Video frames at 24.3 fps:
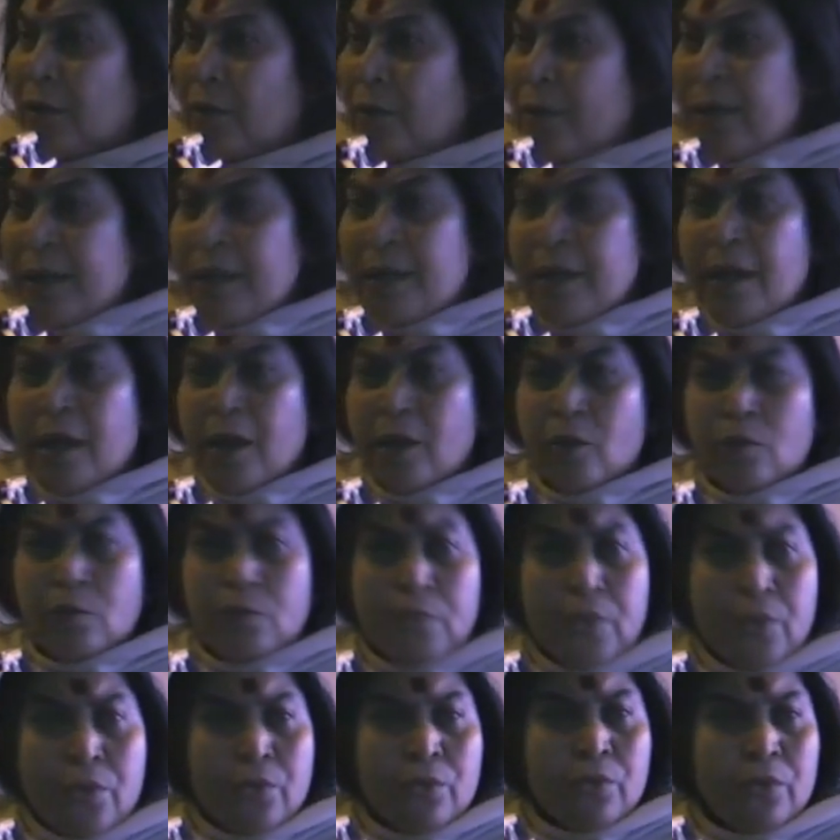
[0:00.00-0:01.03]
Very narrow
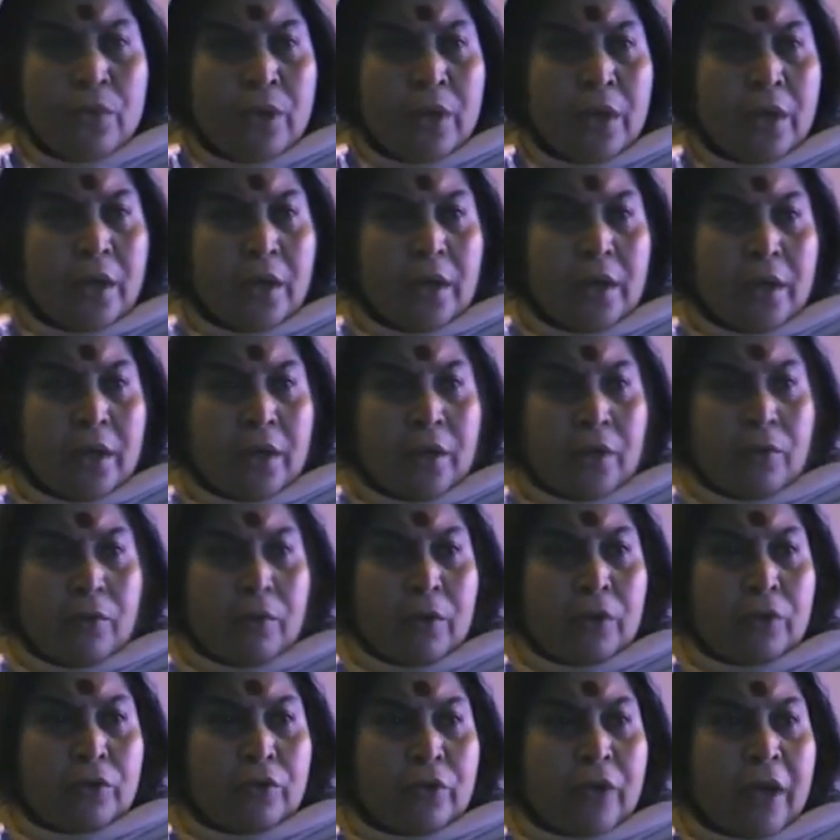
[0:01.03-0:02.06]
view.
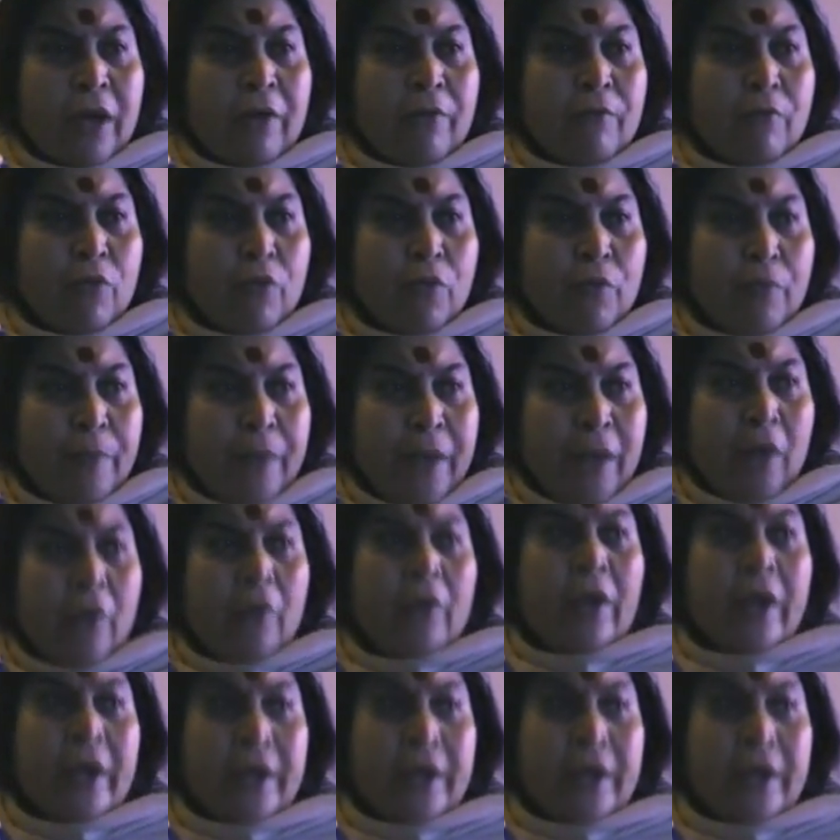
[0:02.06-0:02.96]
You want to have more pay, all